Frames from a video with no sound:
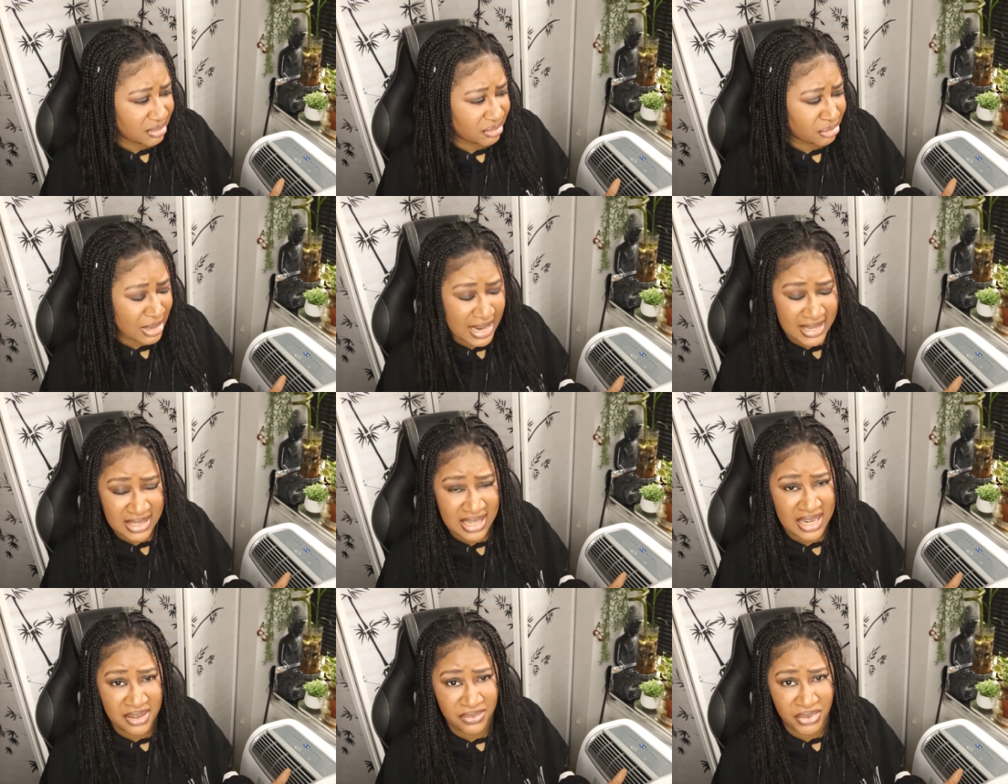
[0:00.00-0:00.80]
react
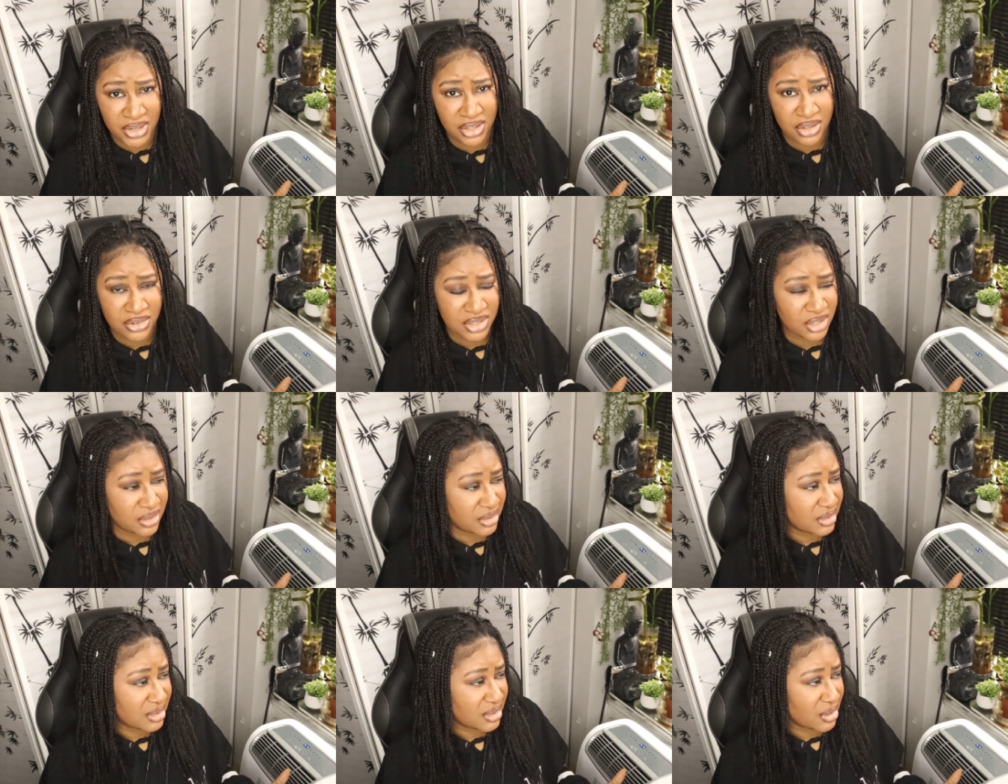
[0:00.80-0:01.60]
to any videos
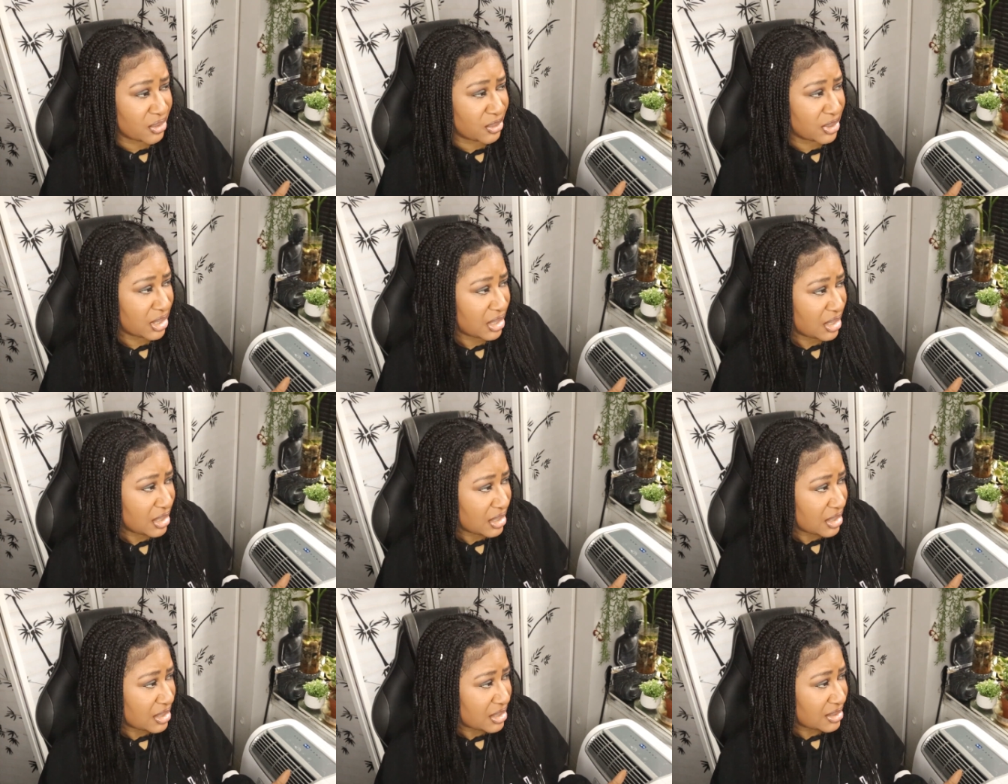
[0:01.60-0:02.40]
her, so
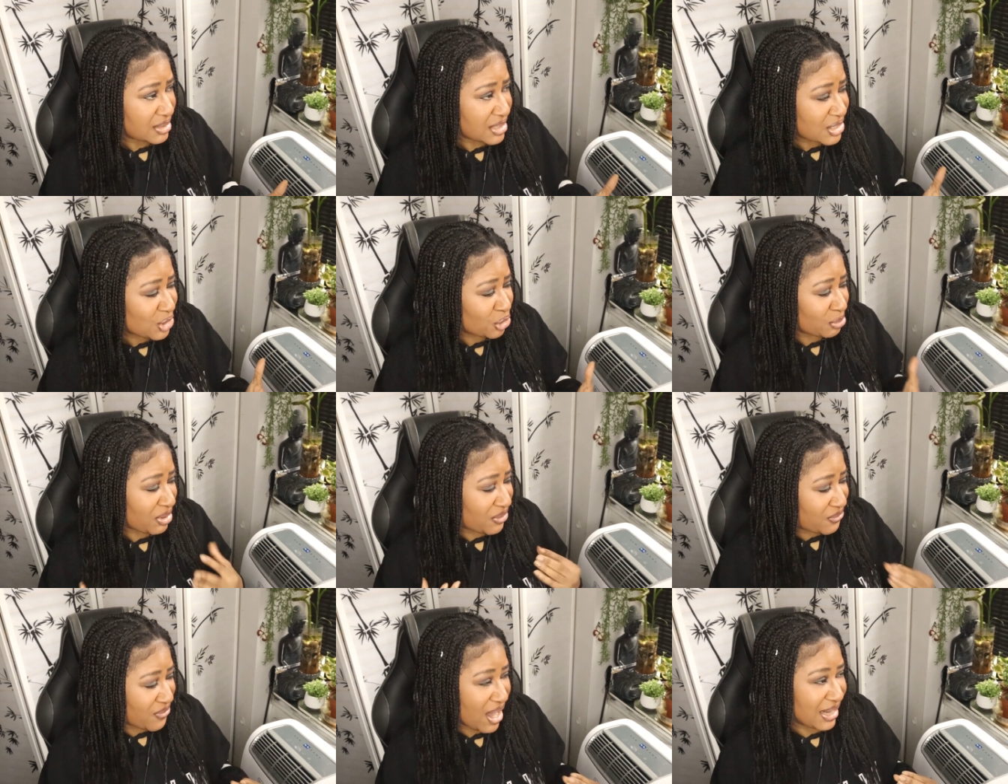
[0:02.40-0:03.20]
this should be
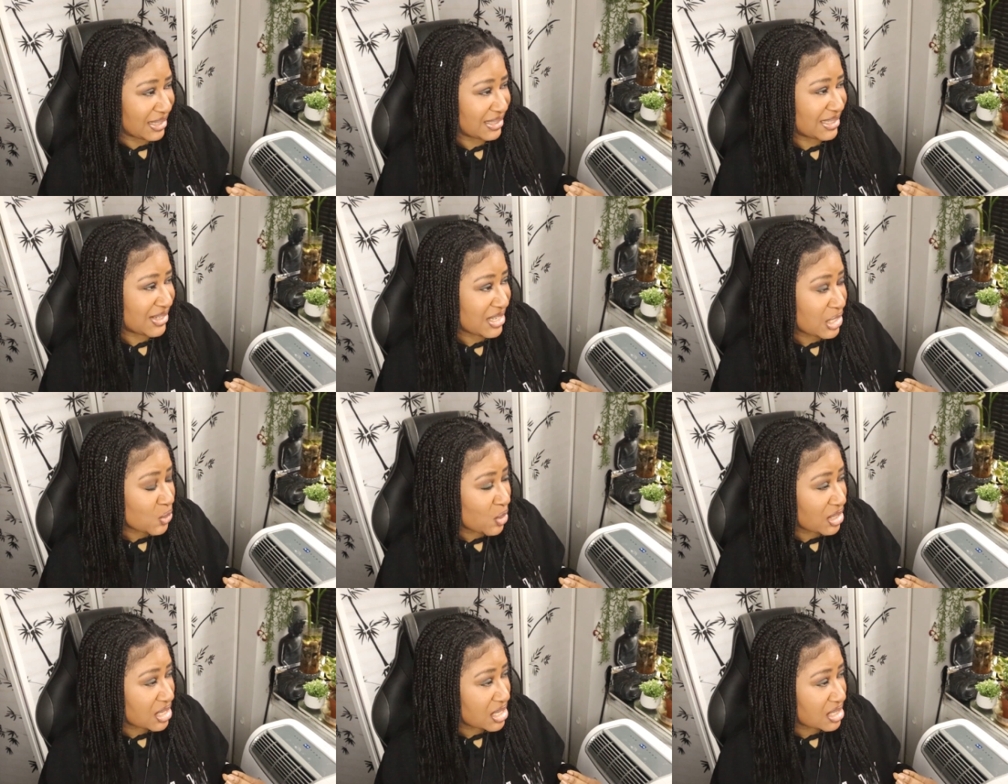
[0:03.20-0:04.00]
fun. So this
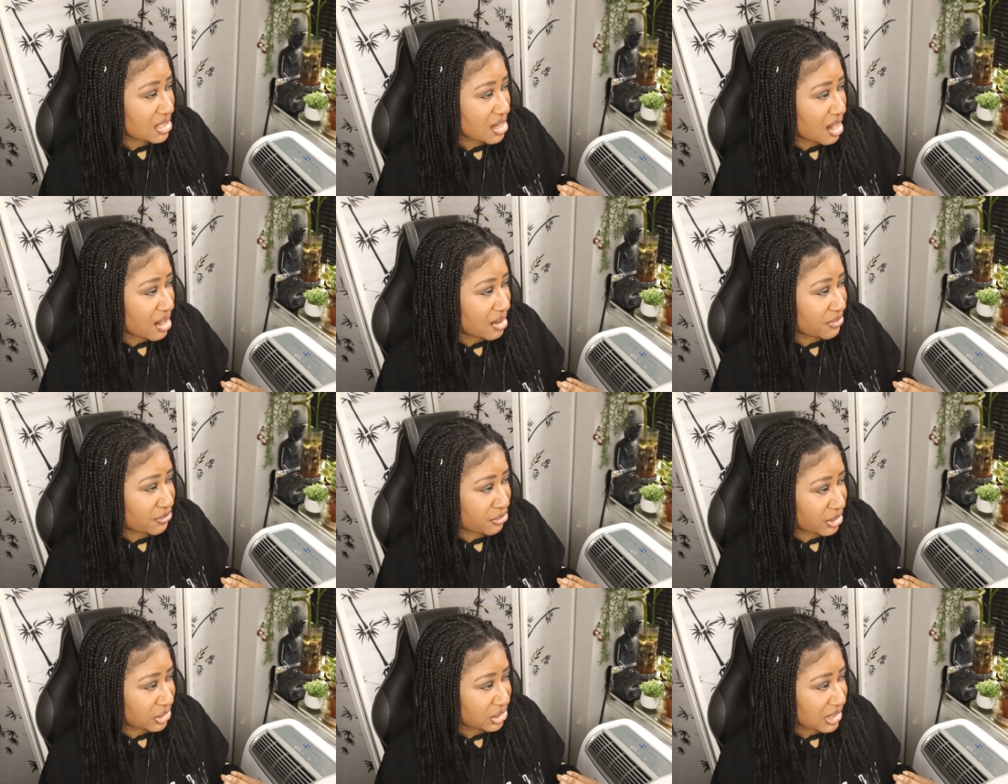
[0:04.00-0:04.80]
one is a uh,
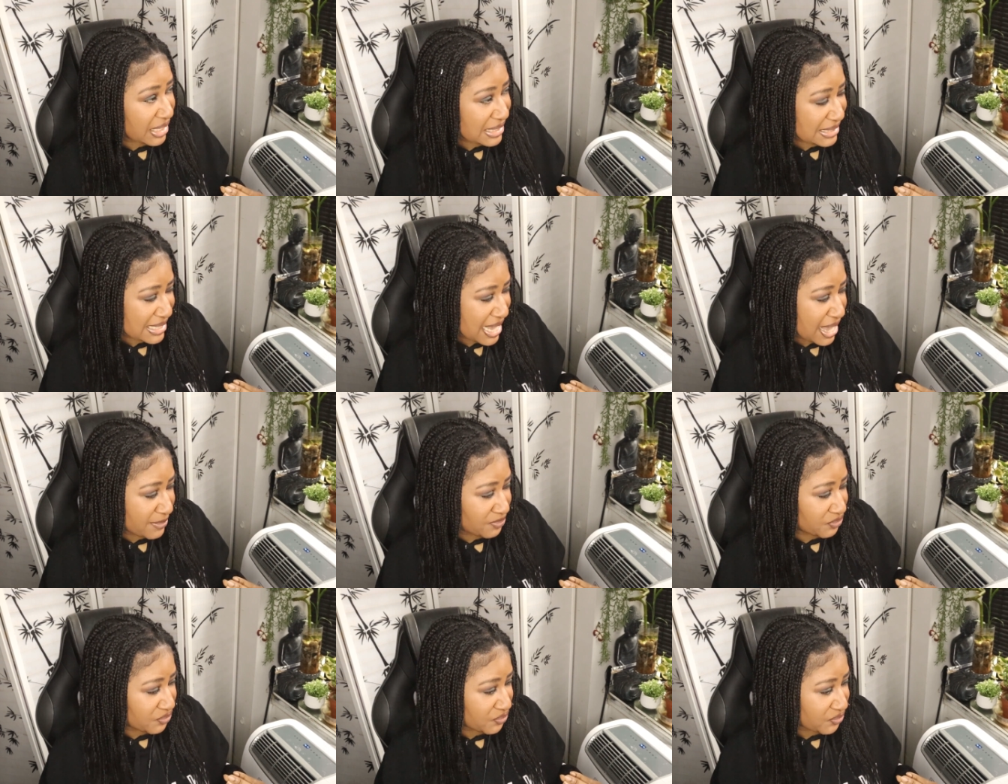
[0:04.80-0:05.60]
French
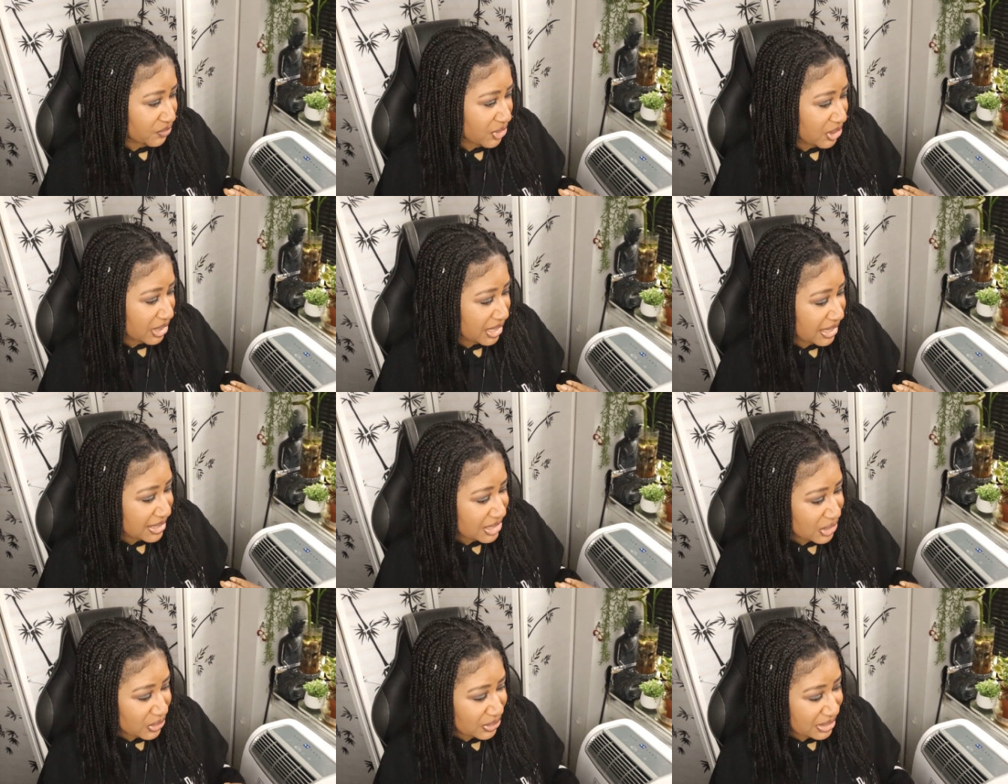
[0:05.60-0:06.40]
exam. Okay,
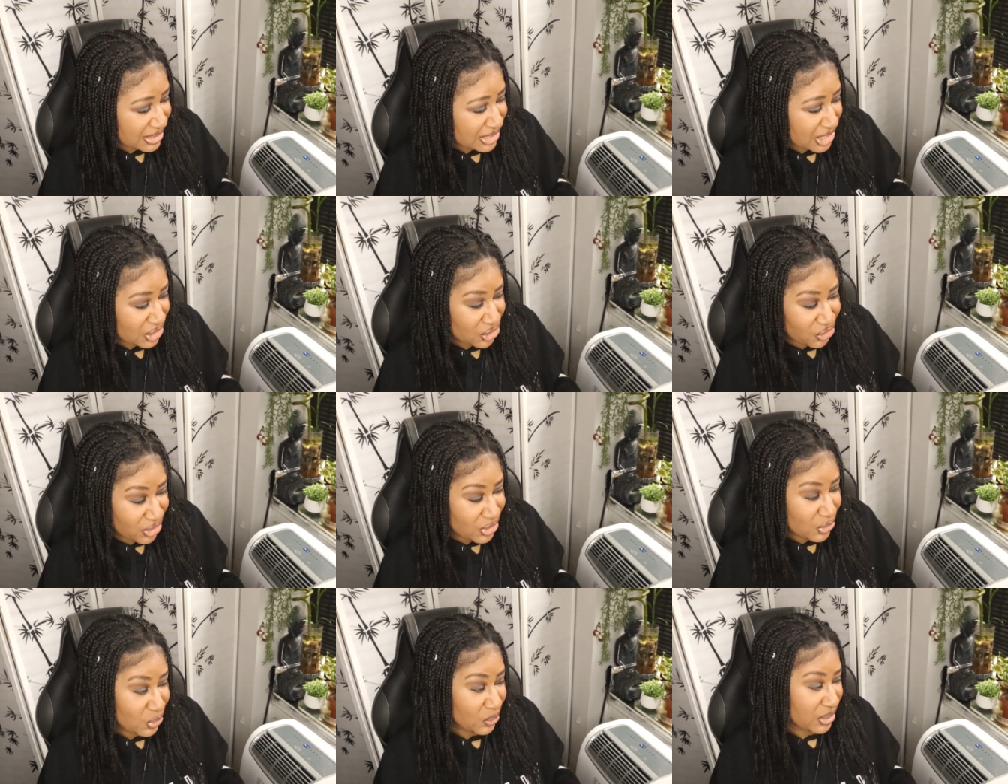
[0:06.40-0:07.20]
so let's get
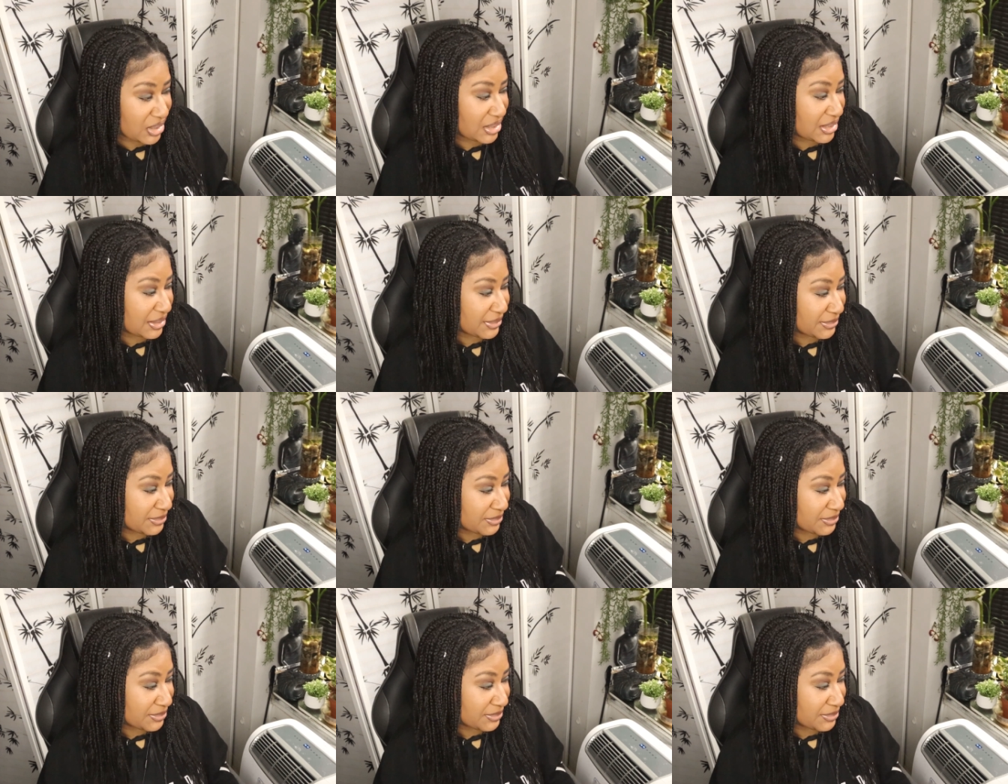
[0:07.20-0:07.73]
straight to it.